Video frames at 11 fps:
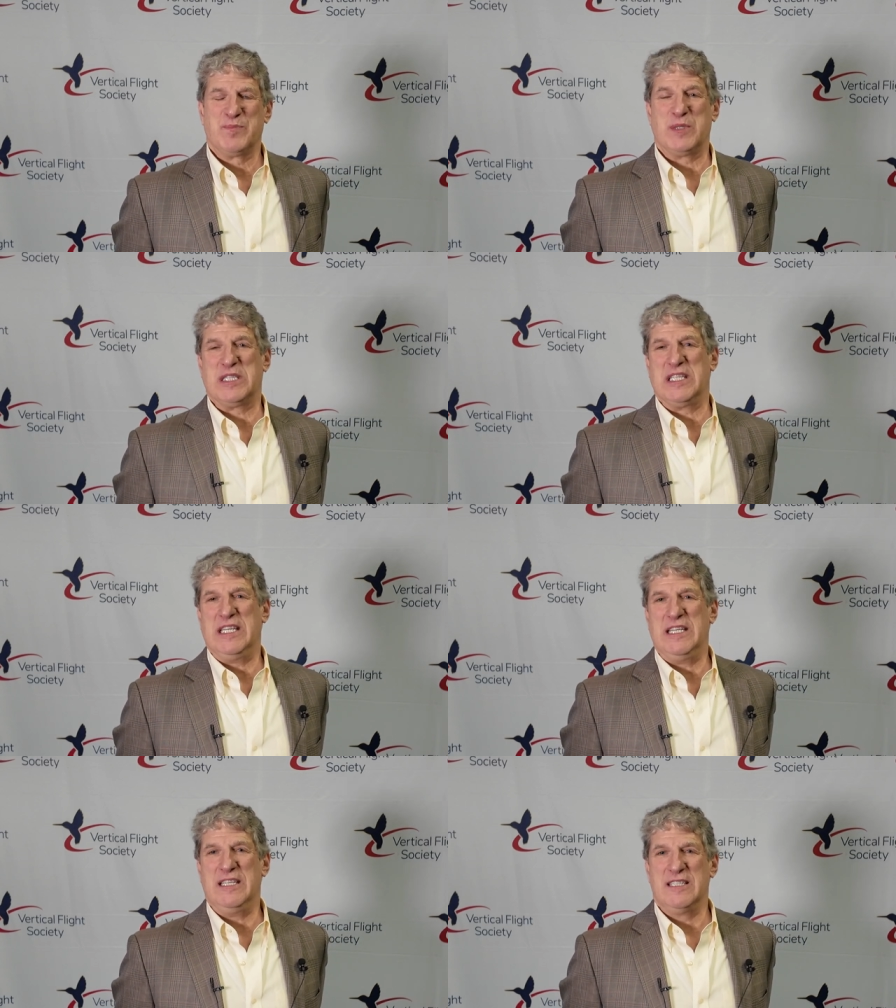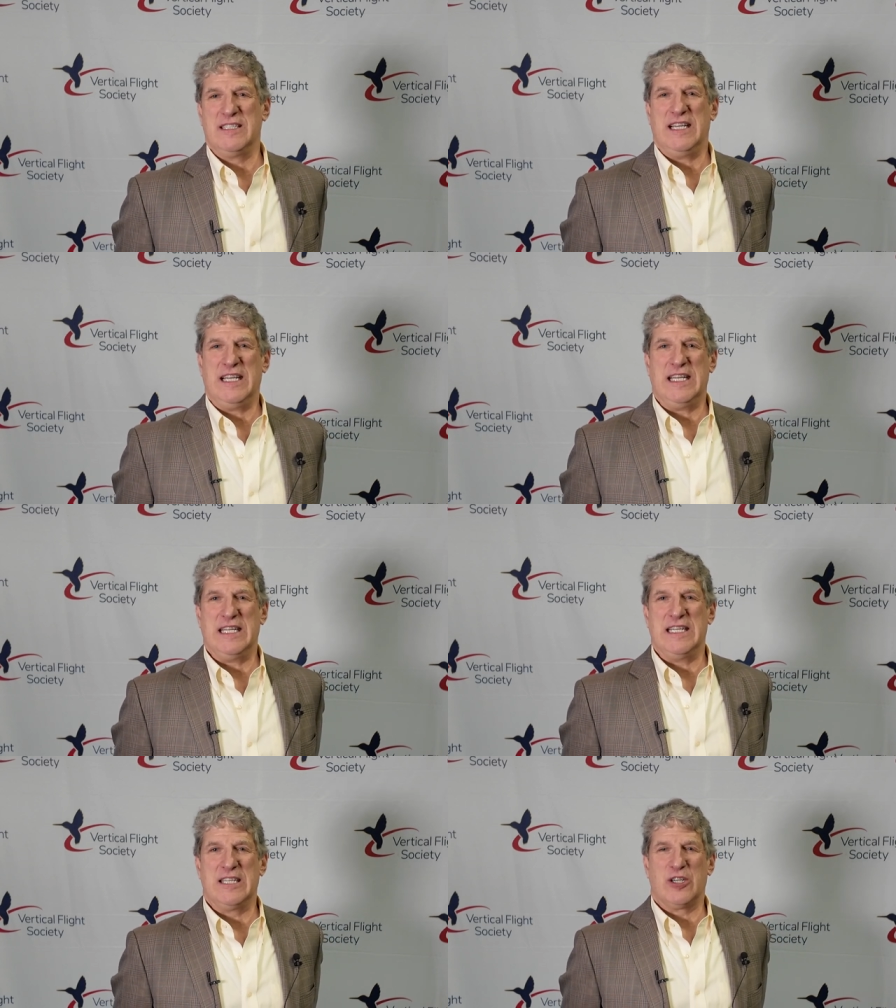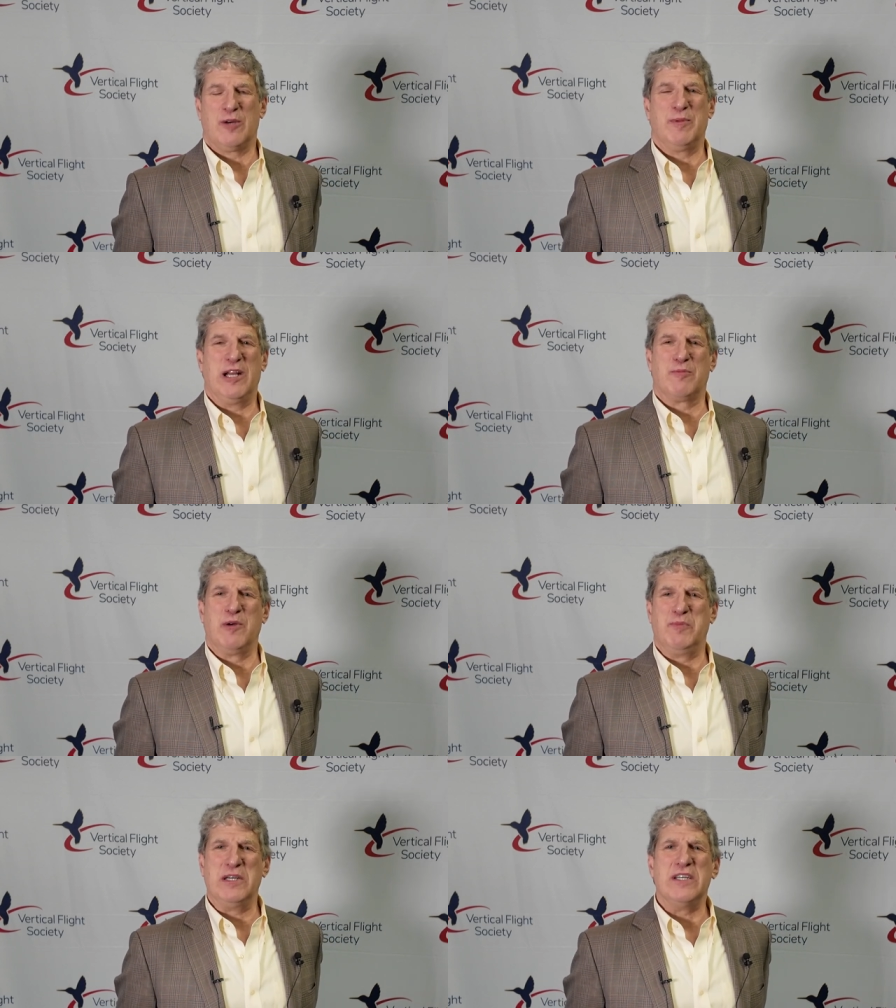but the urban air
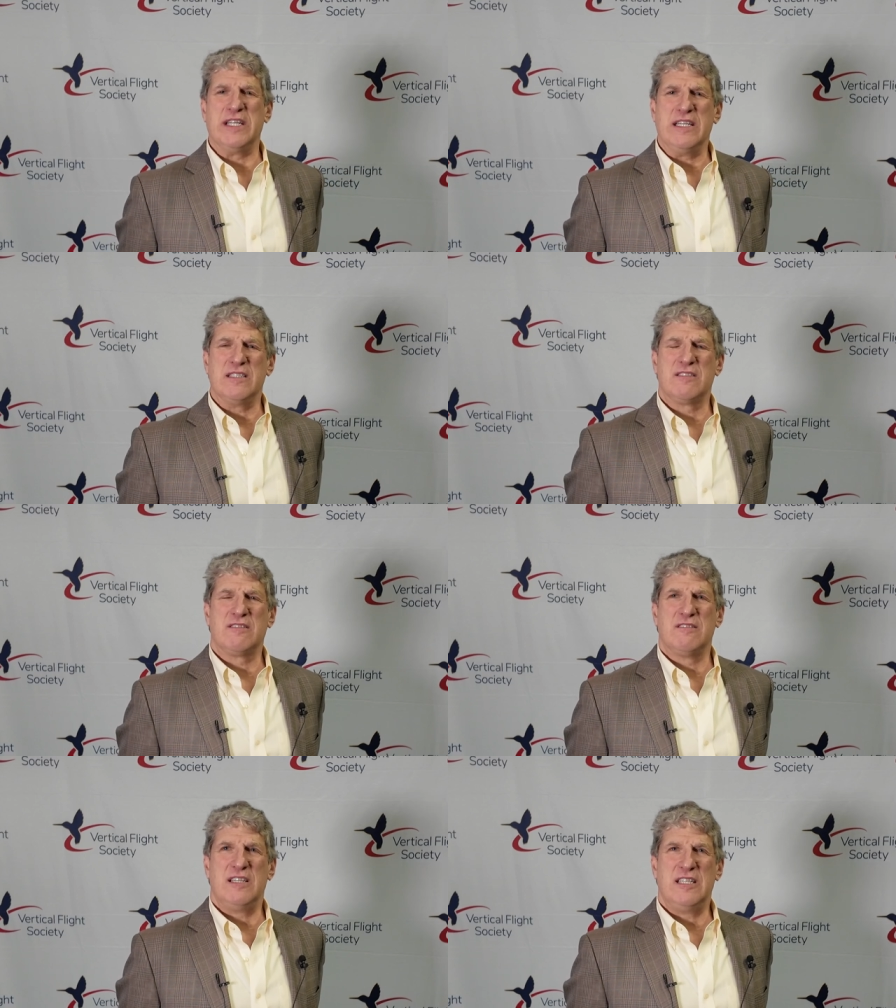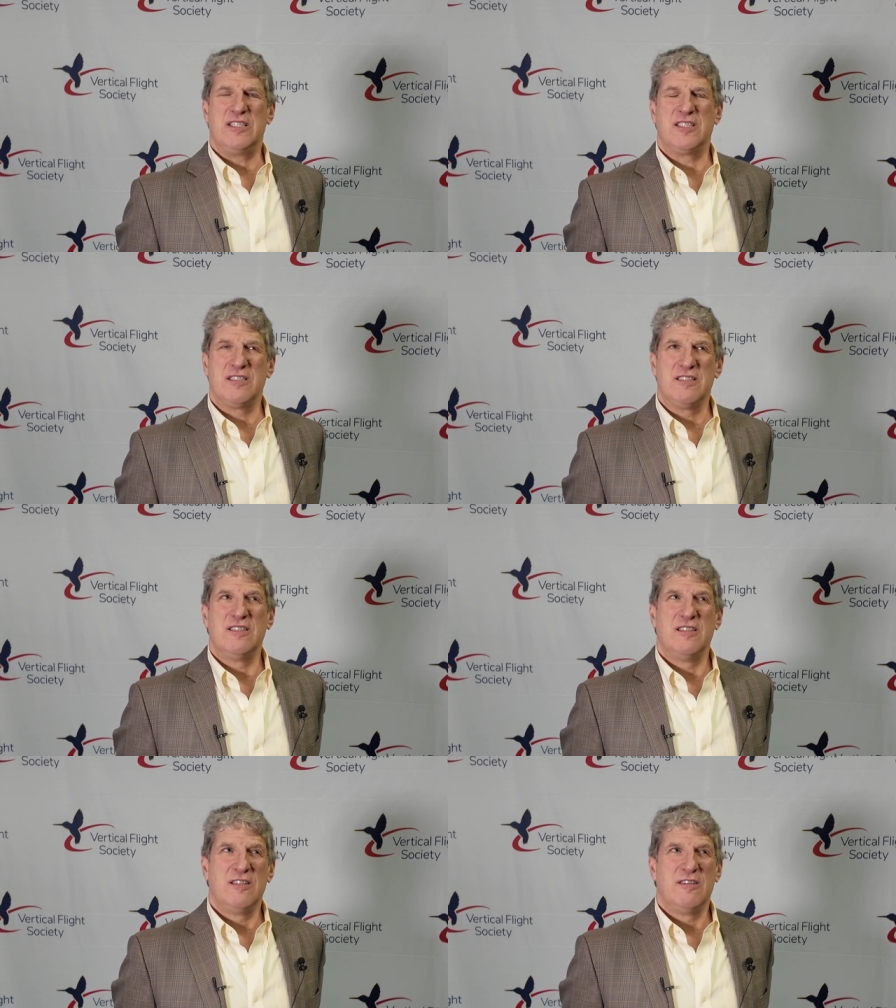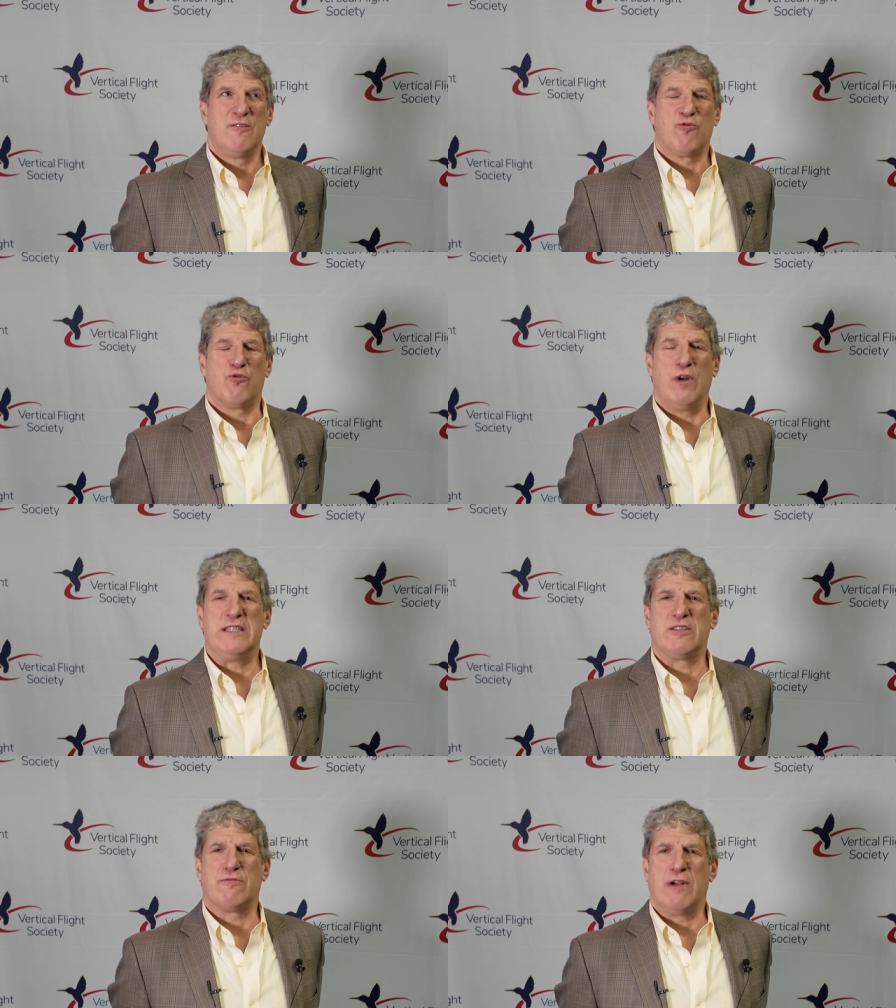mobility is, is
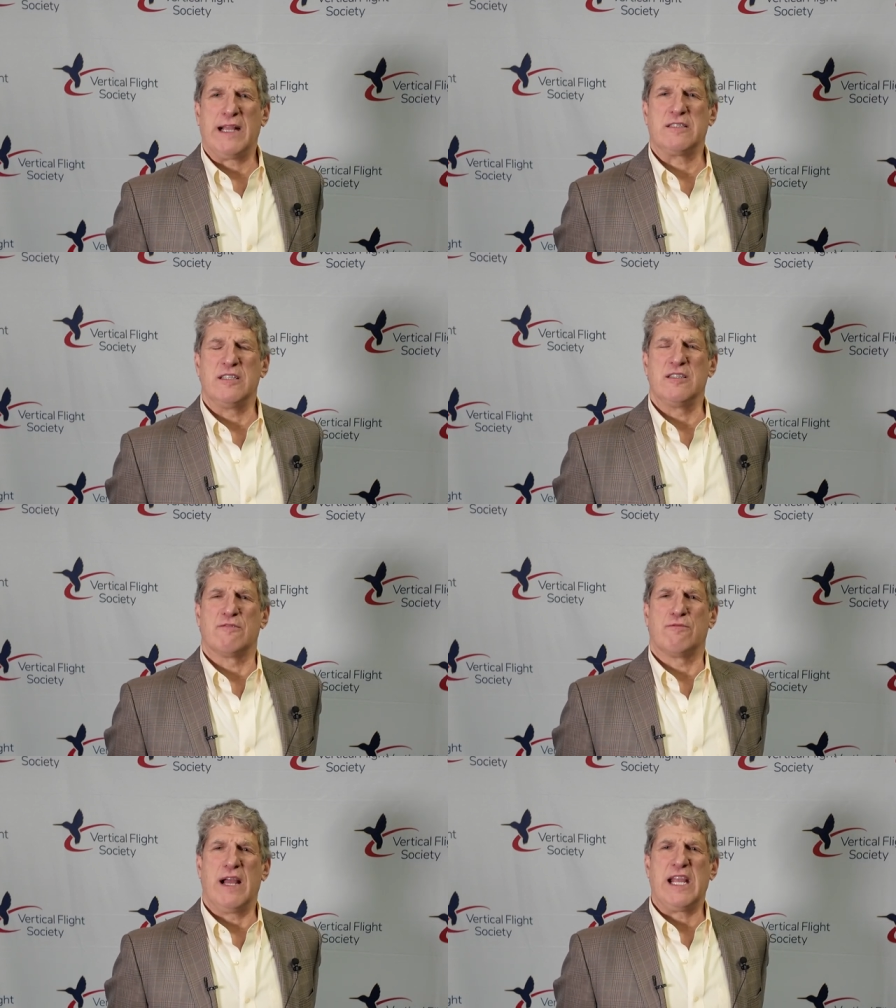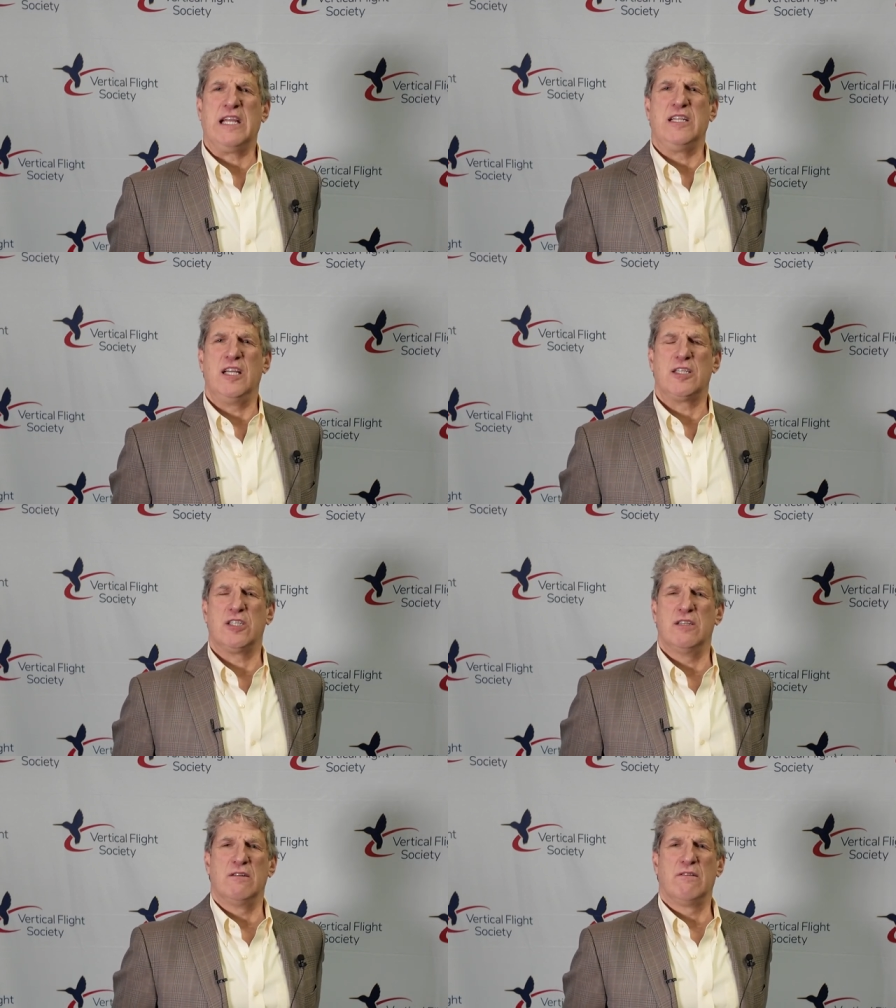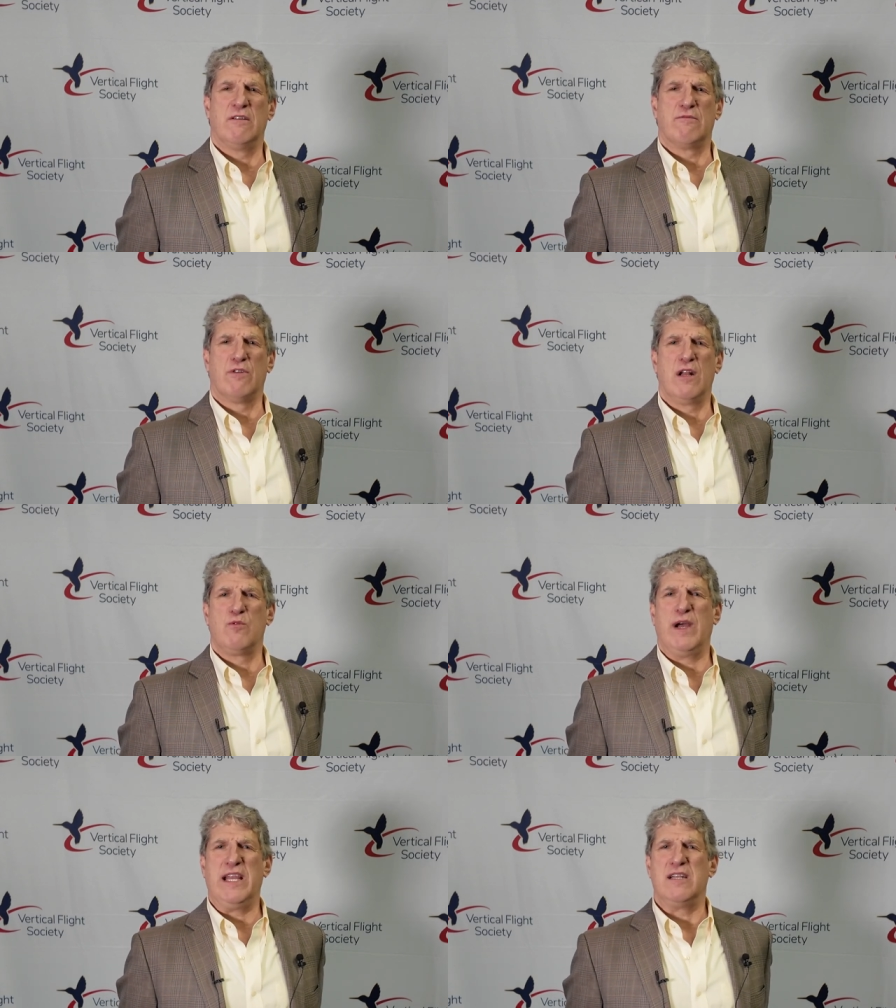resurrecting the recognition that
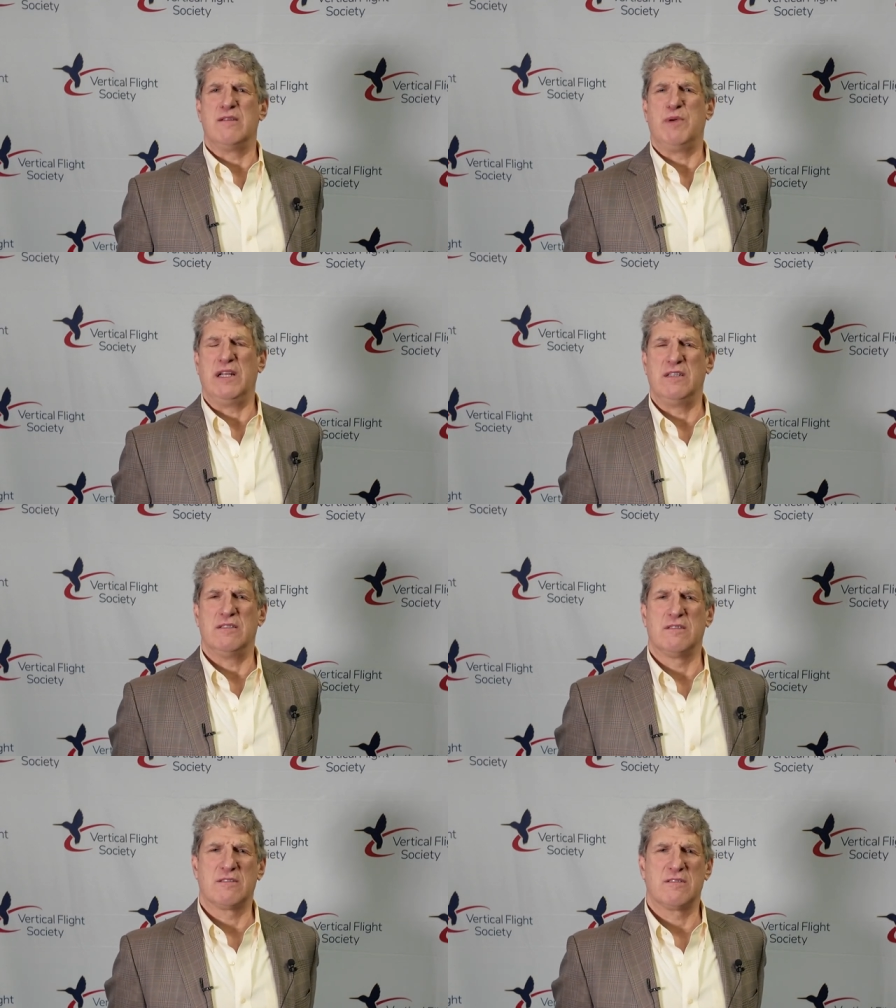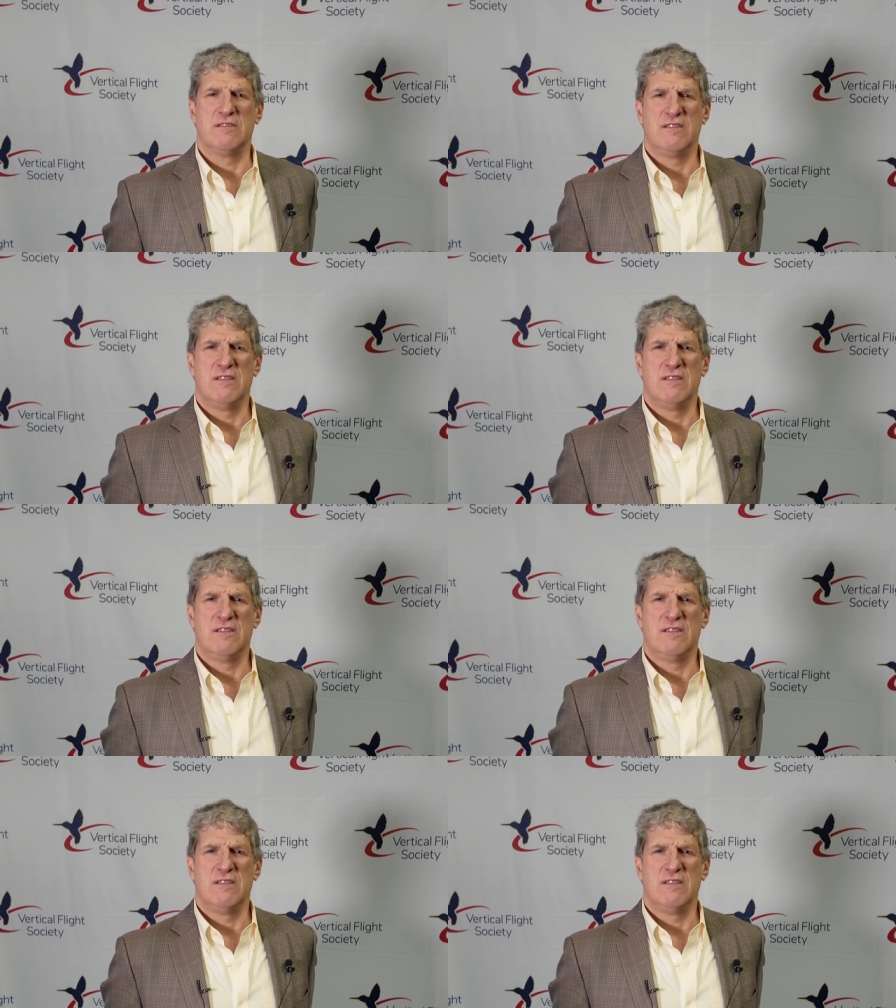runway independence